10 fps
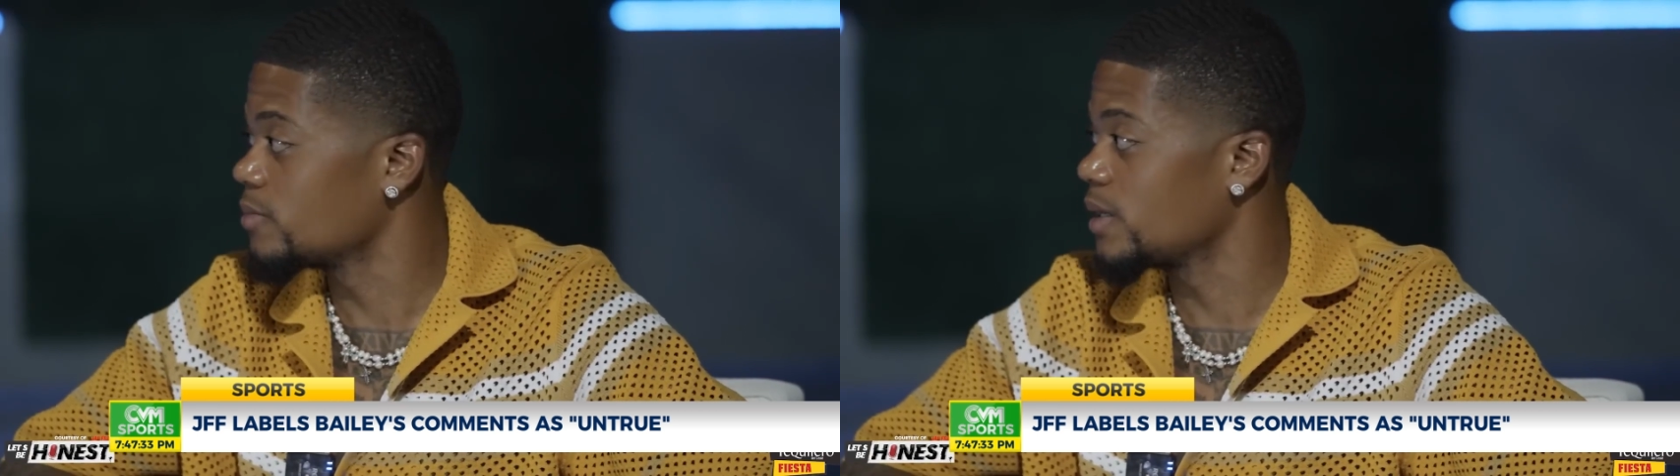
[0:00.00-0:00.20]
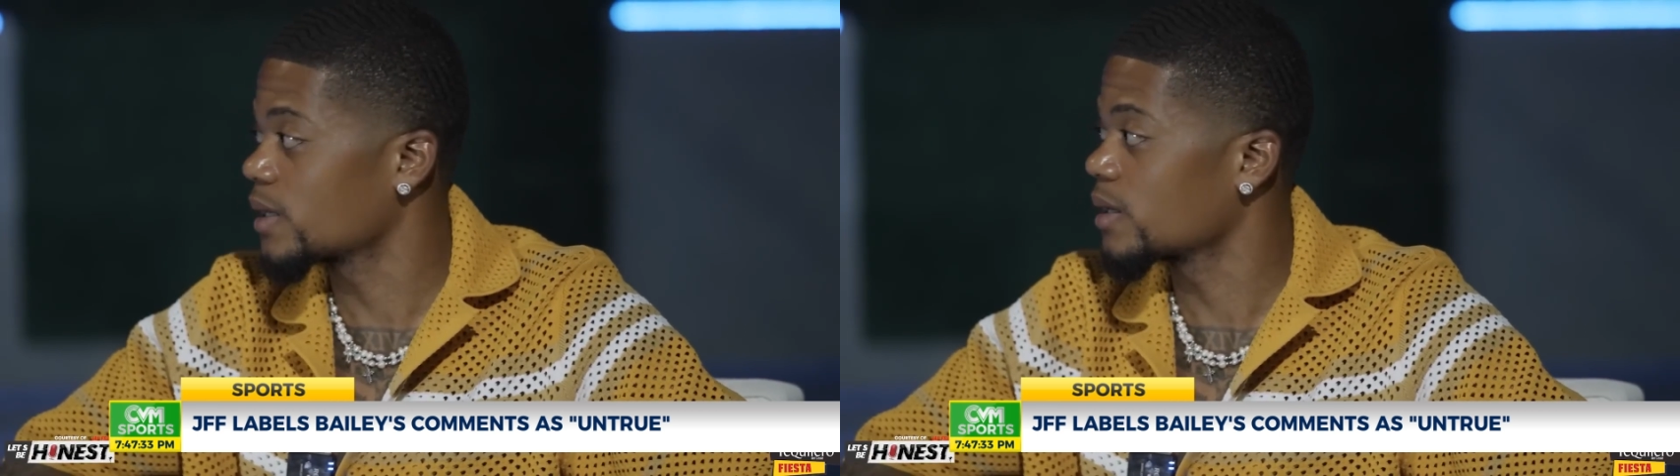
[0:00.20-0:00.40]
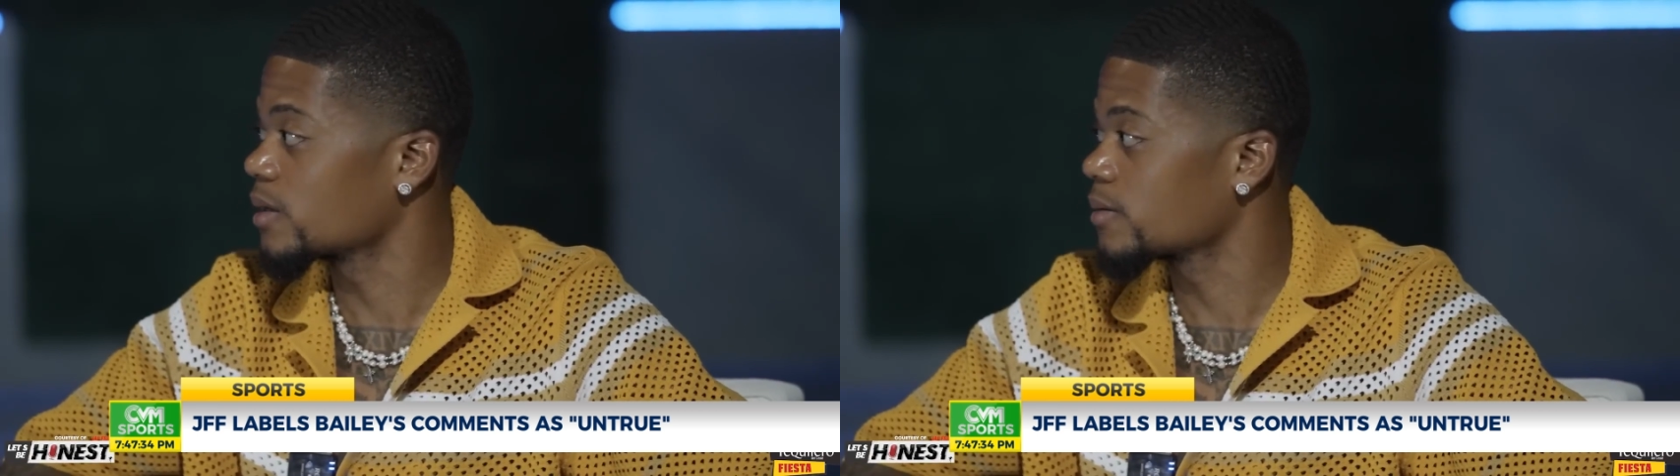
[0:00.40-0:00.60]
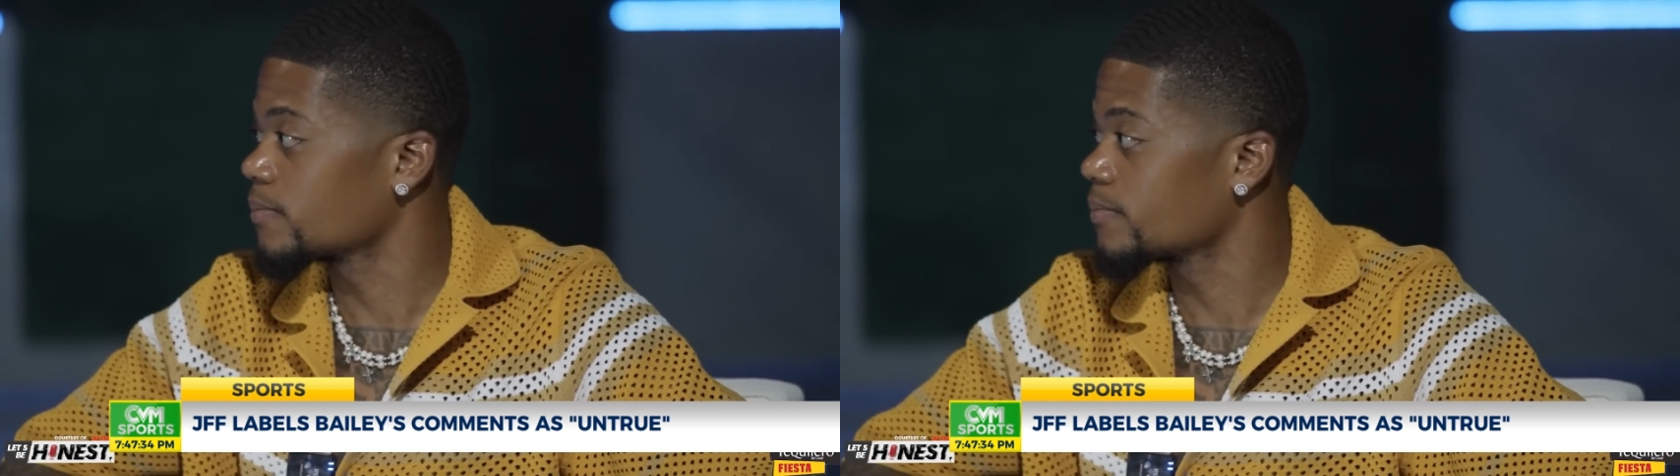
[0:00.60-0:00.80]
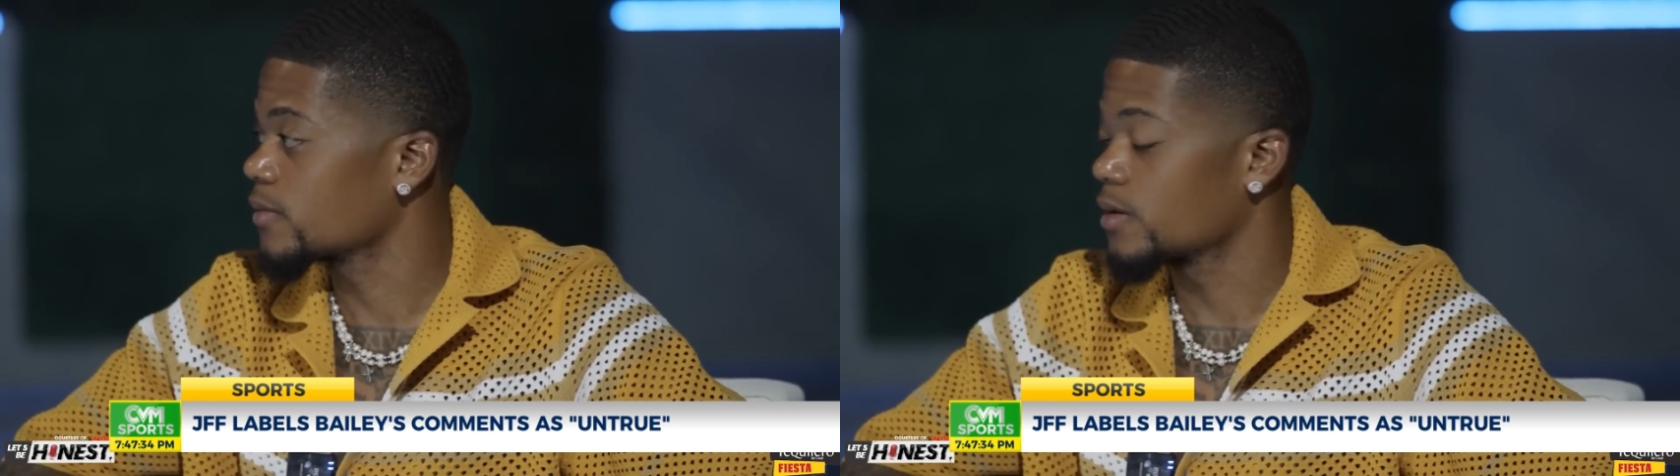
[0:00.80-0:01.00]
to fly
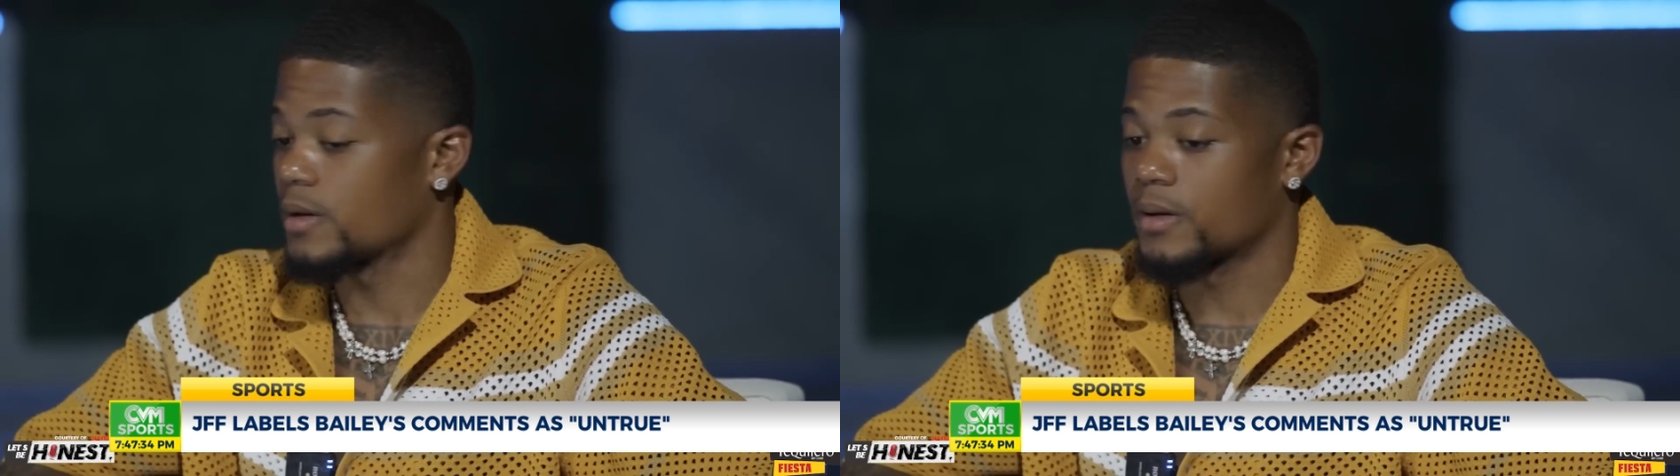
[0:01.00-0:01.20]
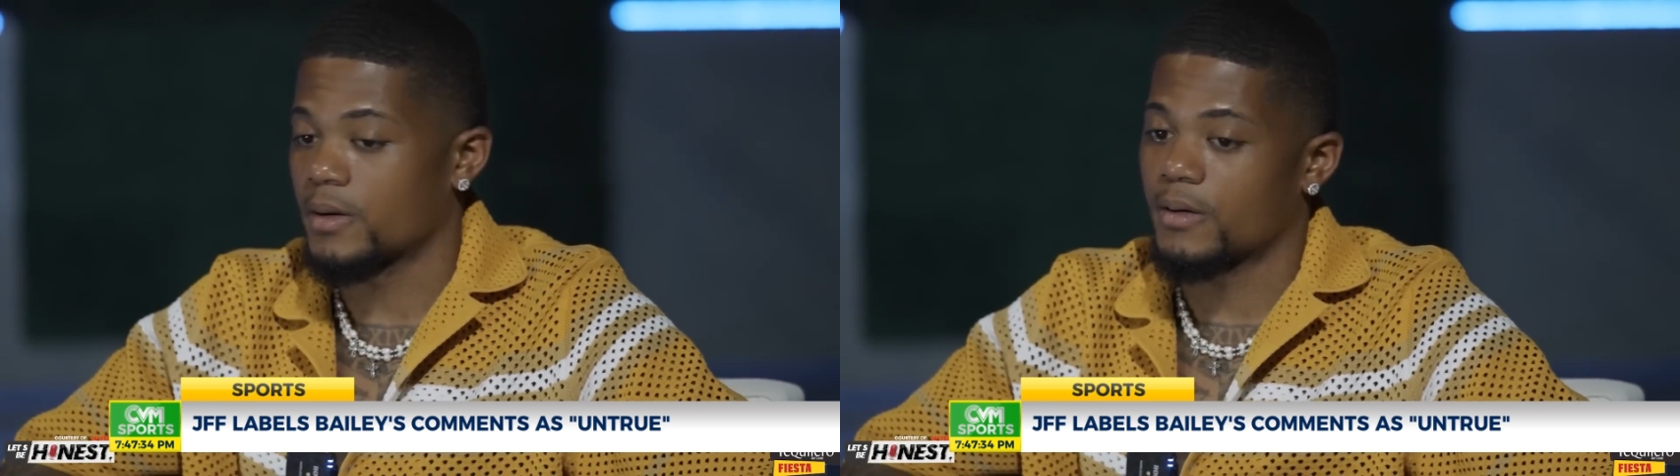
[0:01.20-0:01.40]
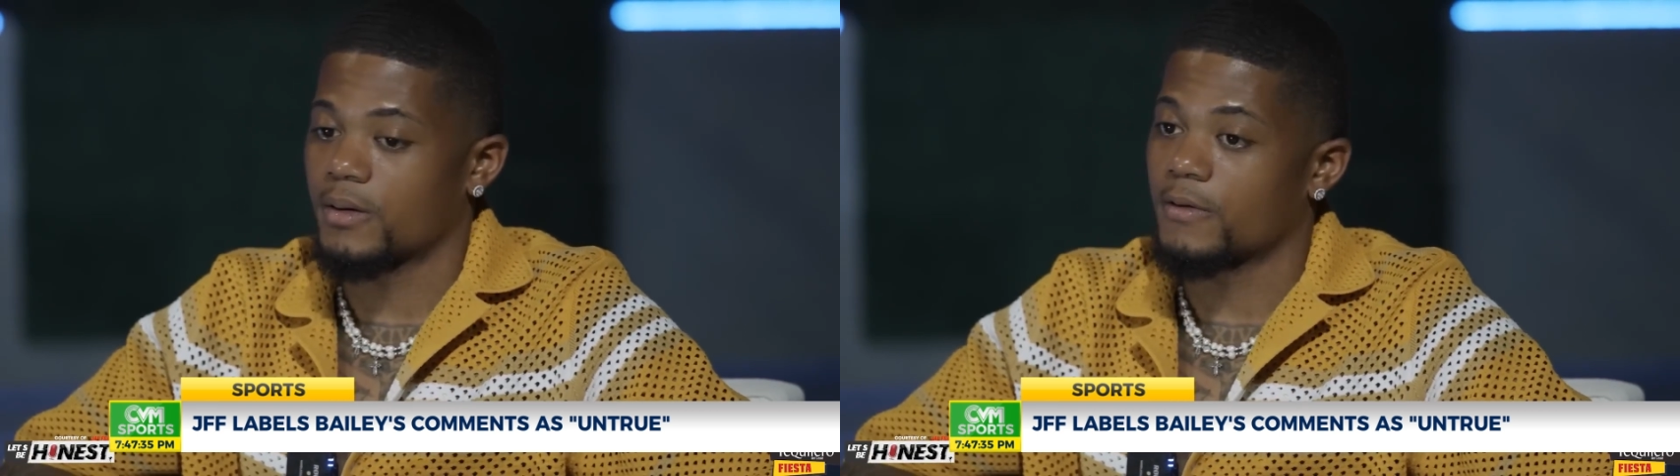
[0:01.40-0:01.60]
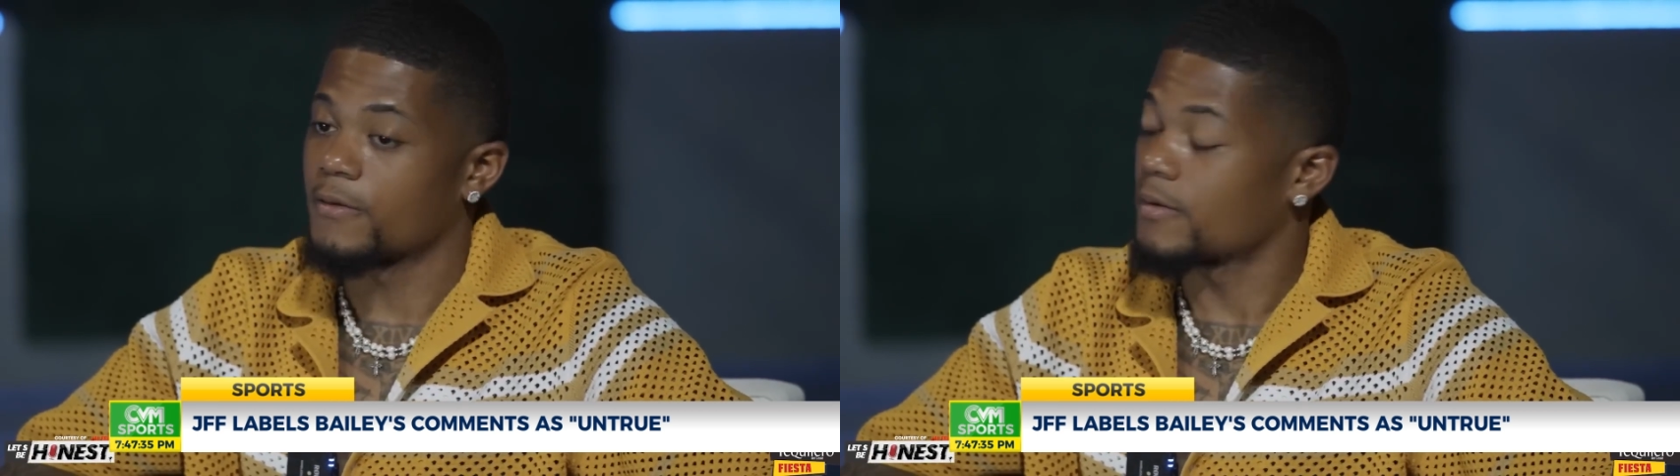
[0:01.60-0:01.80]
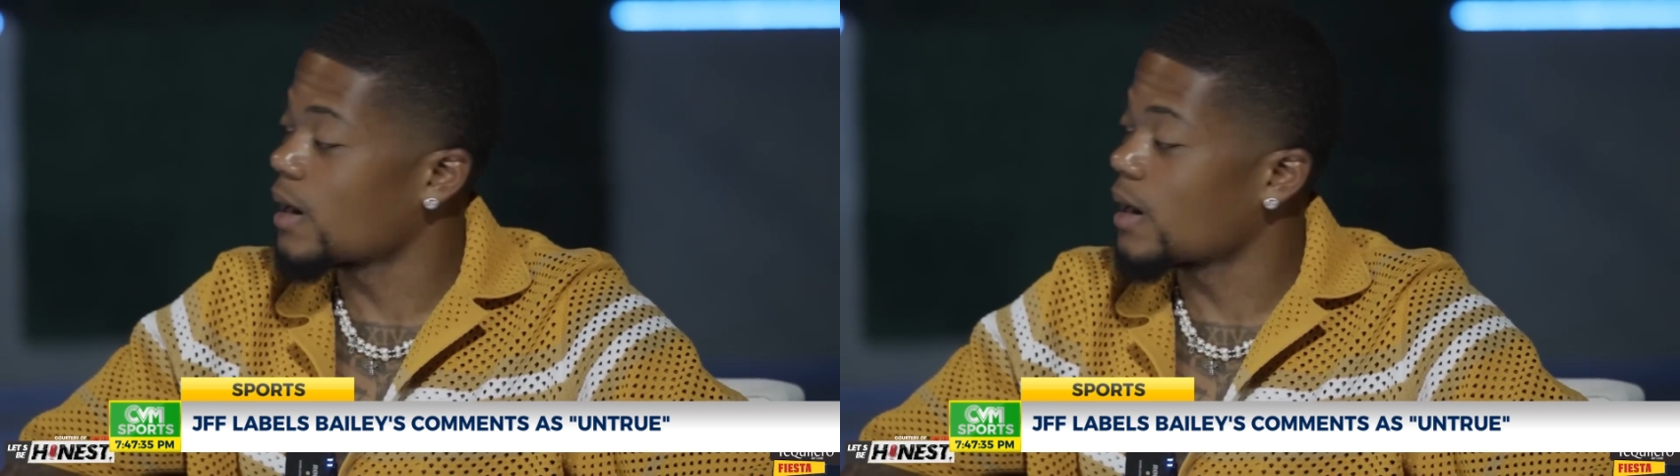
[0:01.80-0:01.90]
economy class